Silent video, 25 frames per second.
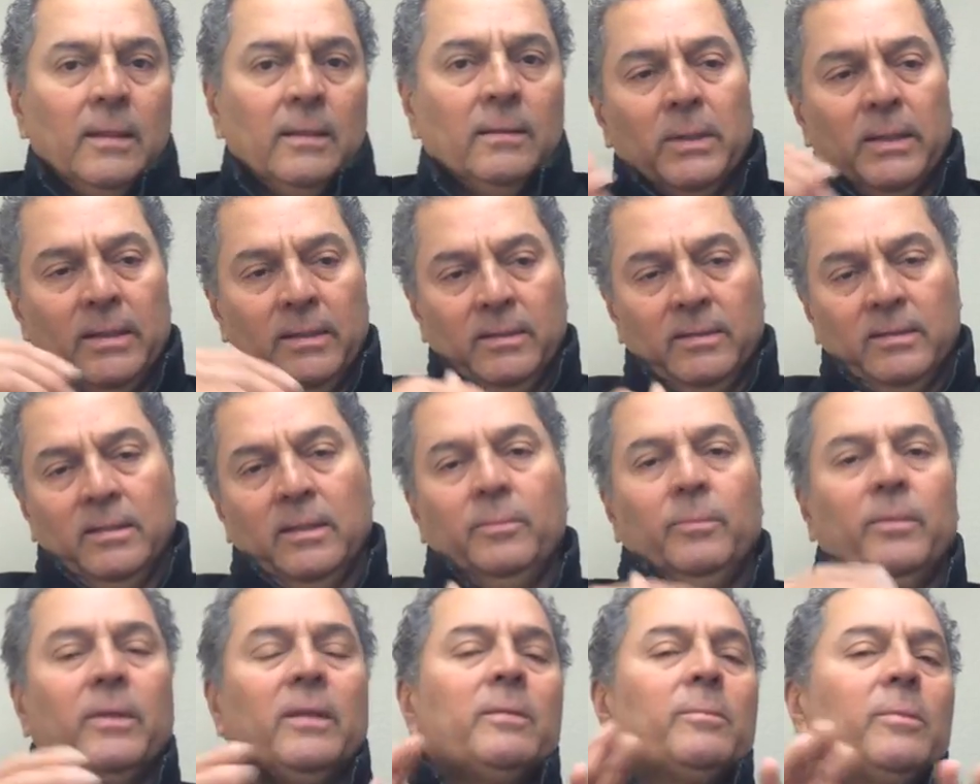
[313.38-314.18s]
Playing the
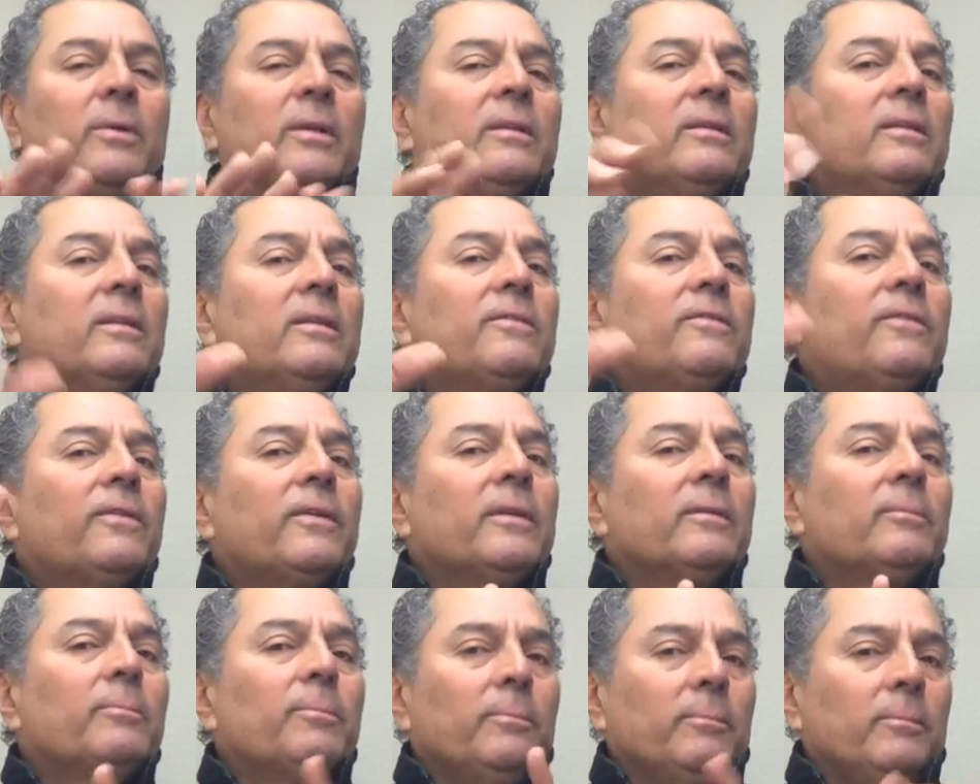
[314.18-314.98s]
same thing but in
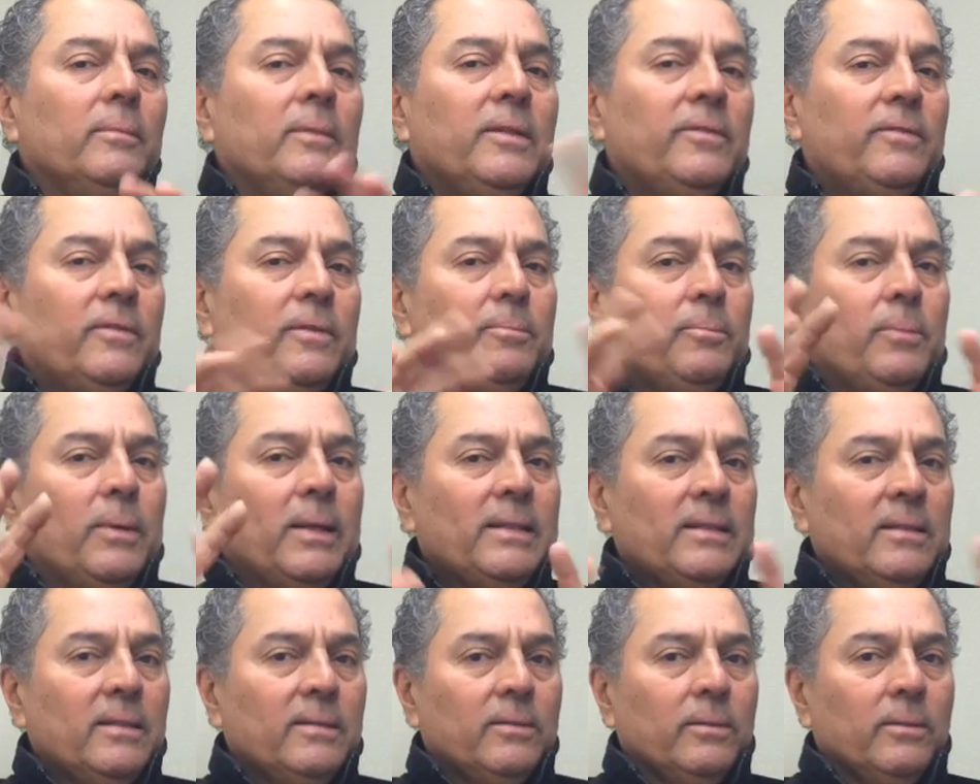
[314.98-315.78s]
different
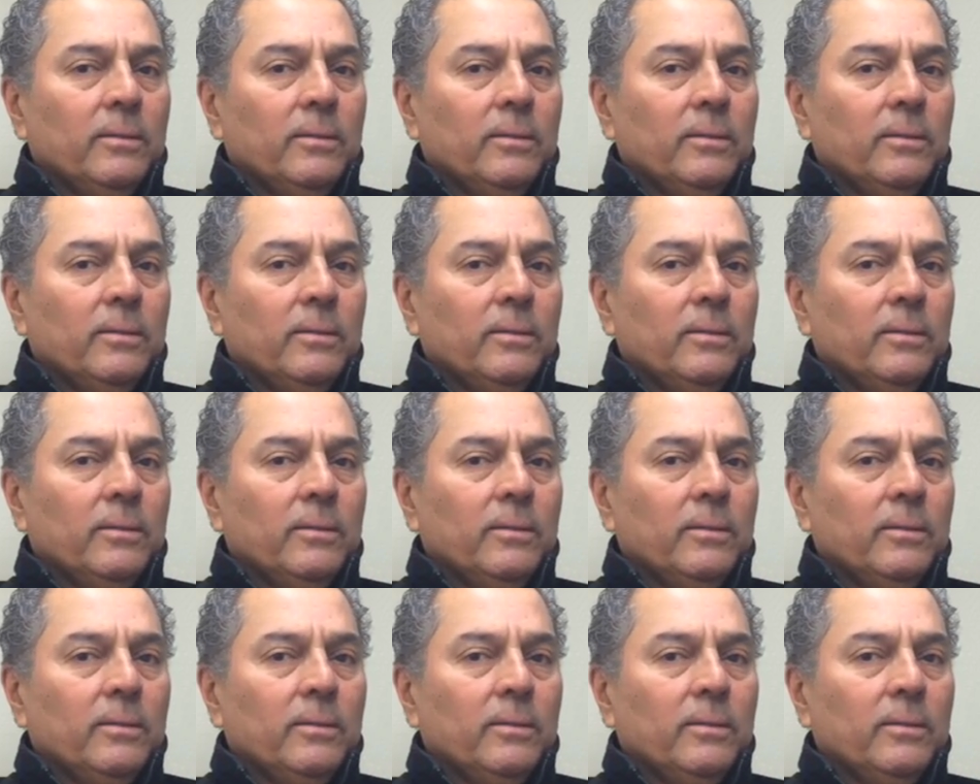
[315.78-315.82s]
places